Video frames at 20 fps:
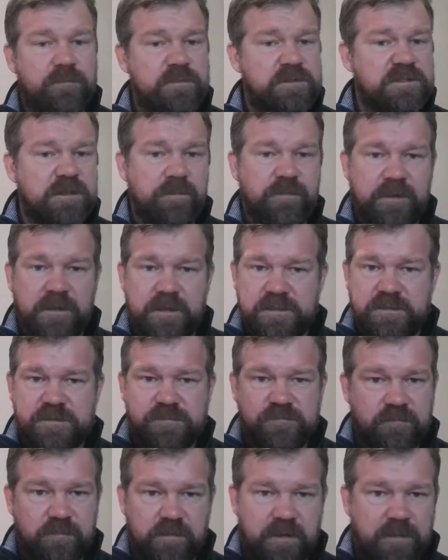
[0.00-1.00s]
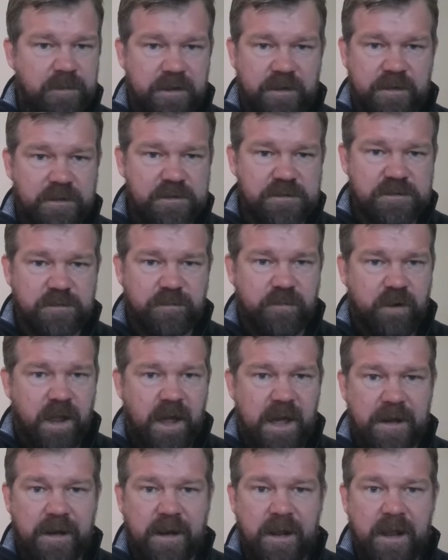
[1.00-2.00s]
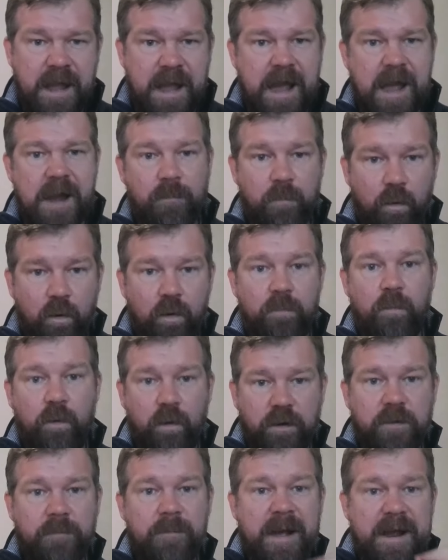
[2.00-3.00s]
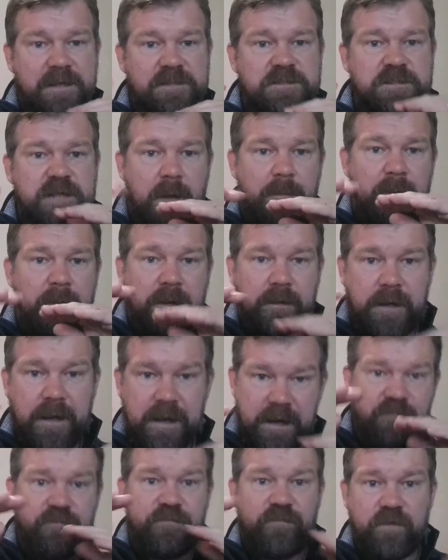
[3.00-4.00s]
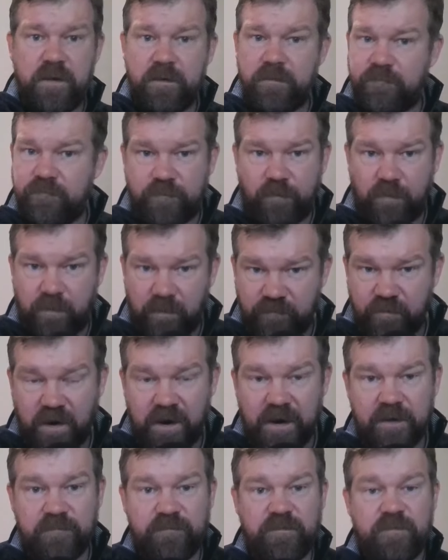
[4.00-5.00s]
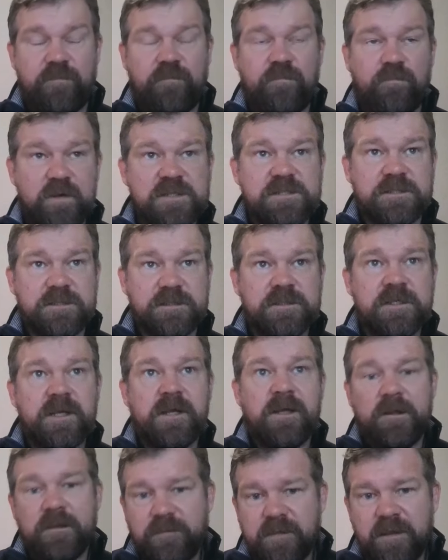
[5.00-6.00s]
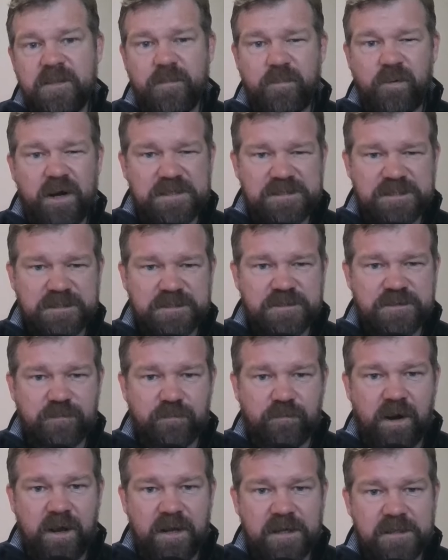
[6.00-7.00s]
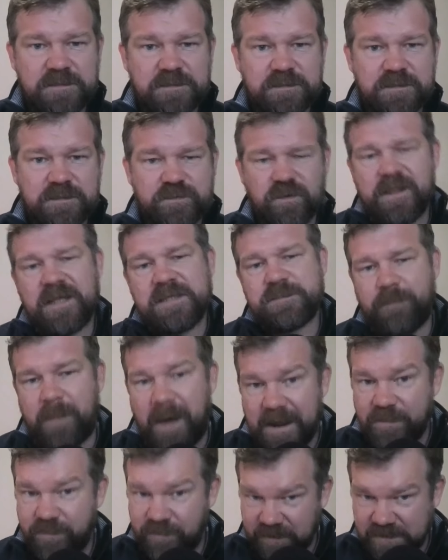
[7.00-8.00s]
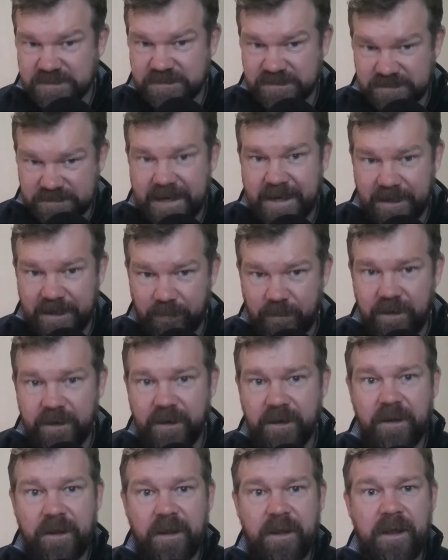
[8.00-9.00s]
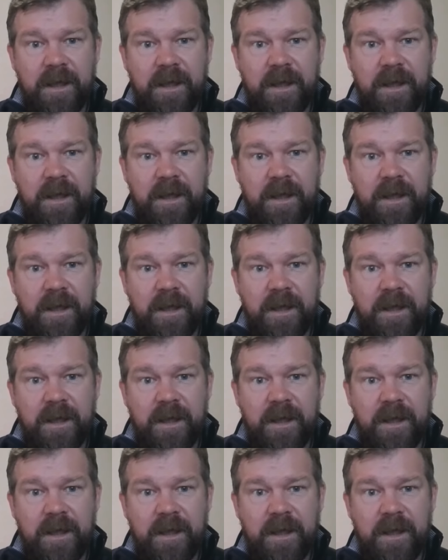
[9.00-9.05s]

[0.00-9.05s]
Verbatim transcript: When something is limited in supply and more and more demand is coming in for it for a variety of different reasons, then the price has to rise. So that's my thesis anyway.